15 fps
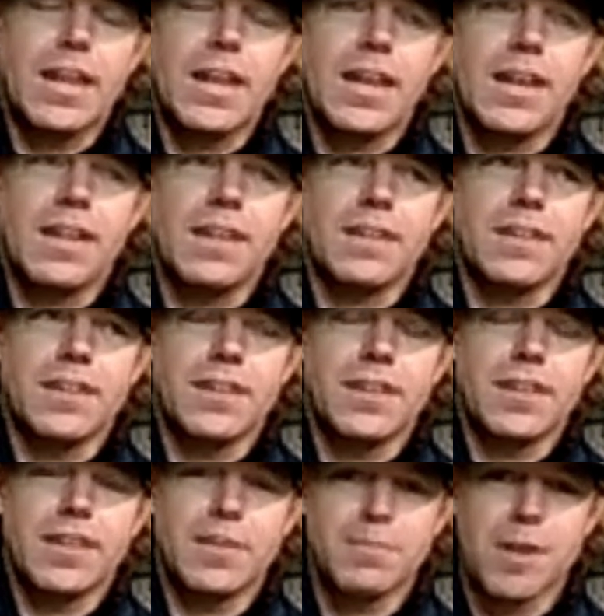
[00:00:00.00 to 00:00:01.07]
And
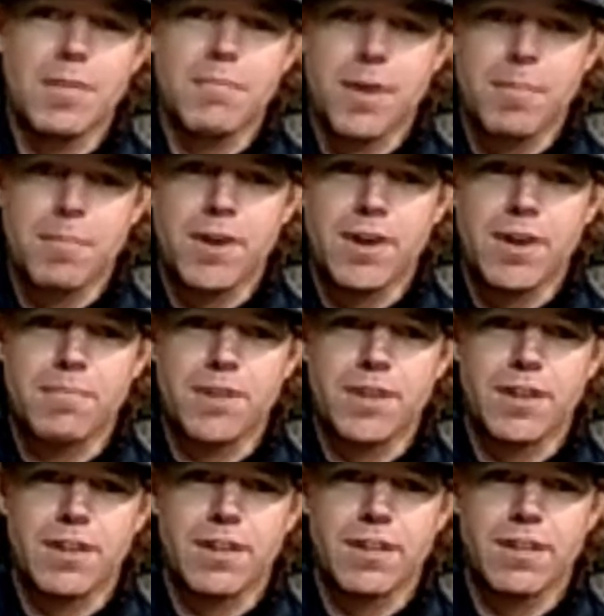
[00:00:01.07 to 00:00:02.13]
he met my mom
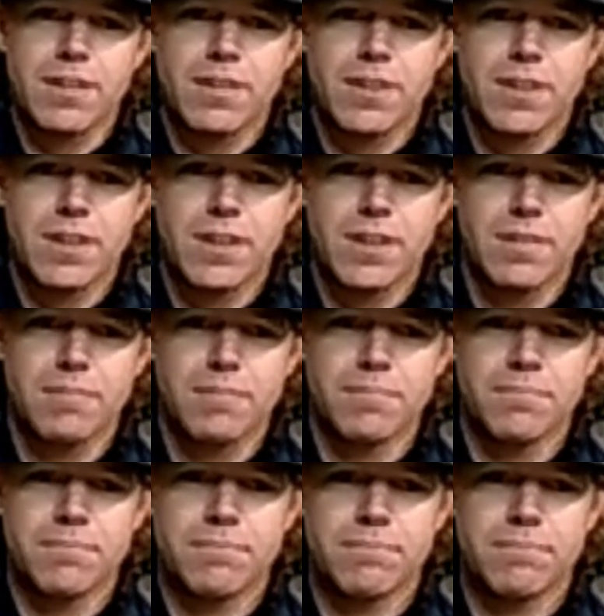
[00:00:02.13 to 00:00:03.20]
here,
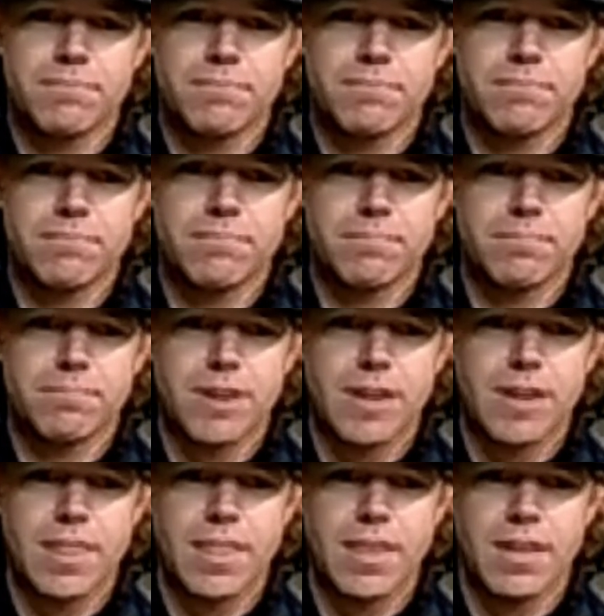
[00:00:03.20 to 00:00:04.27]
and
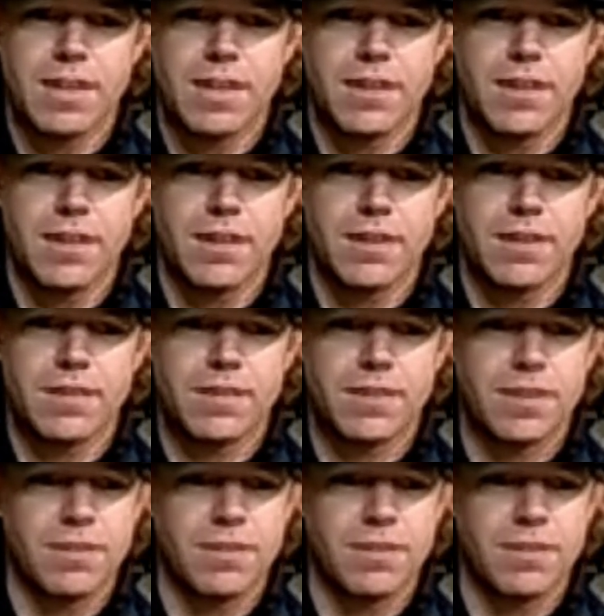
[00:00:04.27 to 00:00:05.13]
then a